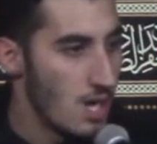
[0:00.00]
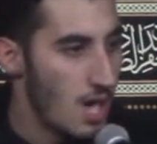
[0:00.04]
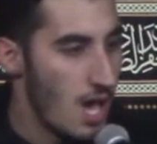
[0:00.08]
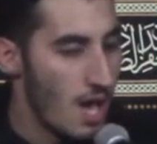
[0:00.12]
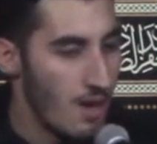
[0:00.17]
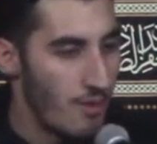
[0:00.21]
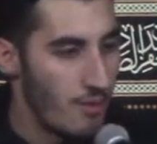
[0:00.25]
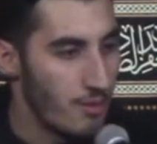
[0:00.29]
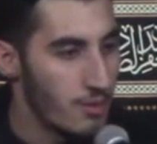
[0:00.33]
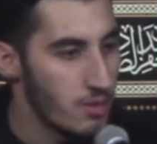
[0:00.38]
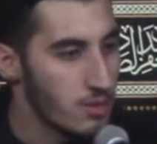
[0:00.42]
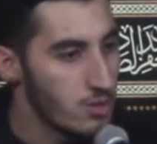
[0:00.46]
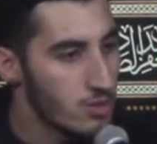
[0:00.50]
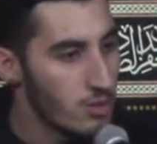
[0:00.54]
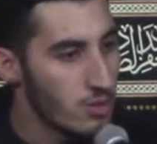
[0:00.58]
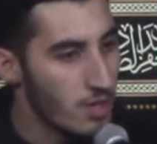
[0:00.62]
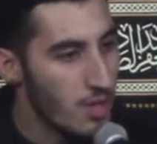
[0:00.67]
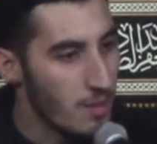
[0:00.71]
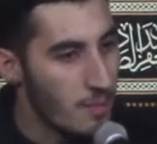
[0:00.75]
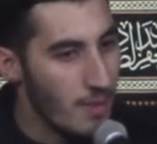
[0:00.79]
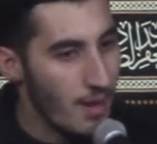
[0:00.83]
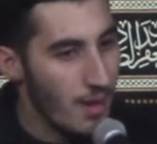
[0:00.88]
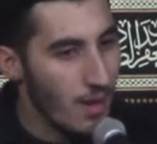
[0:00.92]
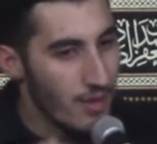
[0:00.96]
And I want to talk
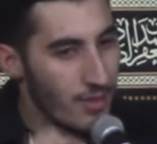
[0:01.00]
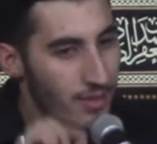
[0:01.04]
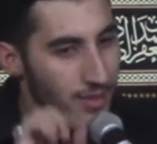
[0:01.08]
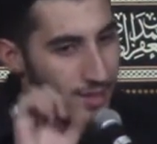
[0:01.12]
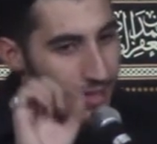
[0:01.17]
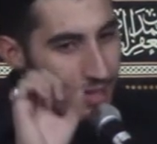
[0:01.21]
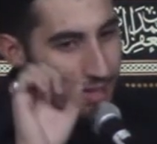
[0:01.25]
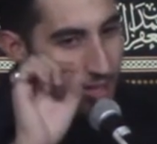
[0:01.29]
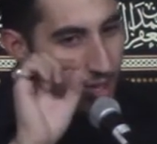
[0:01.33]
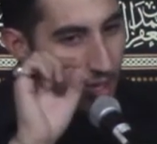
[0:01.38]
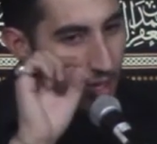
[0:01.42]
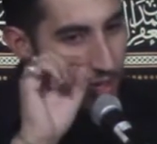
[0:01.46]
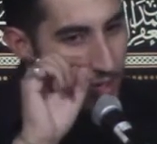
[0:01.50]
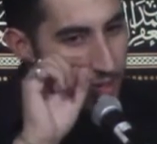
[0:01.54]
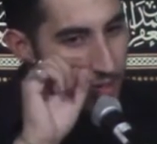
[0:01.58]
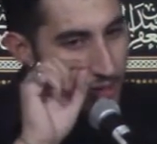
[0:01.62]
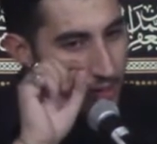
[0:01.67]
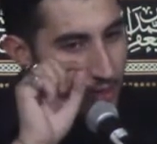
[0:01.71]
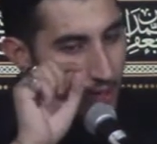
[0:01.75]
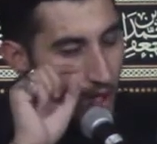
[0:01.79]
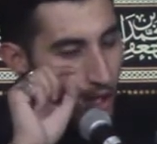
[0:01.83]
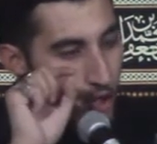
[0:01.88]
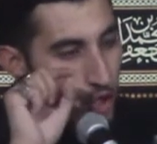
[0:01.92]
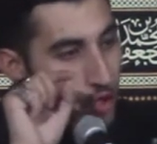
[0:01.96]
about the,
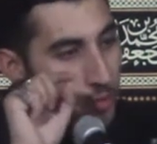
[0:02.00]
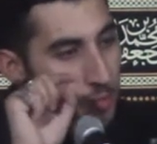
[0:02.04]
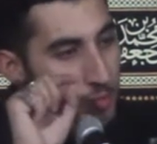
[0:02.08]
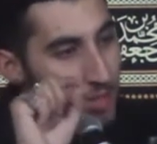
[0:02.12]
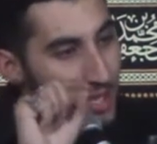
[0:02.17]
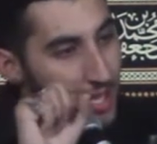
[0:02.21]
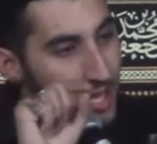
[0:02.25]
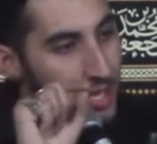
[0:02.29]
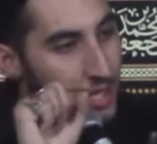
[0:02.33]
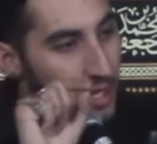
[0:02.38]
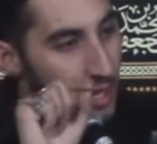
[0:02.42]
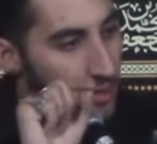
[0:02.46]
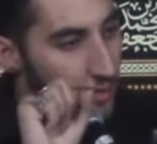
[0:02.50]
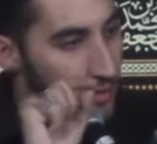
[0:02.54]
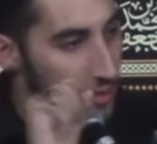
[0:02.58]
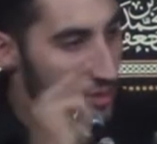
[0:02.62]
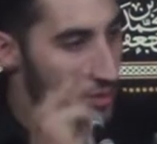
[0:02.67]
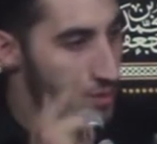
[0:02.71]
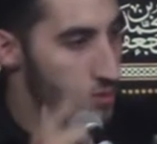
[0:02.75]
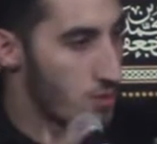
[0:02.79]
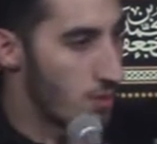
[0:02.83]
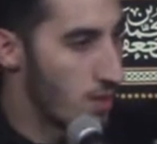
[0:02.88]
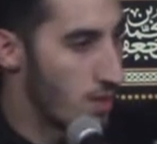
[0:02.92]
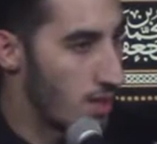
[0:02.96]
the humility of
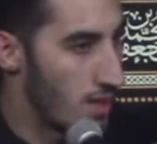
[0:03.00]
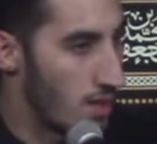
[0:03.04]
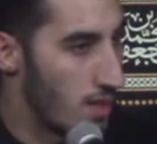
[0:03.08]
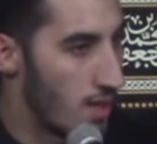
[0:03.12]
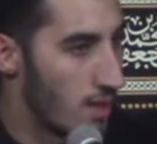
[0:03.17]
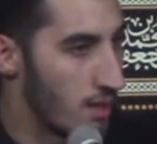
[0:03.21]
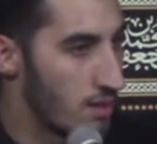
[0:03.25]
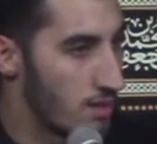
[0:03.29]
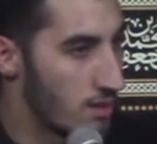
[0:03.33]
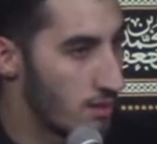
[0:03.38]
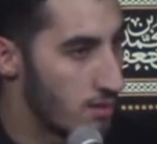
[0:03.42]
Rasulullah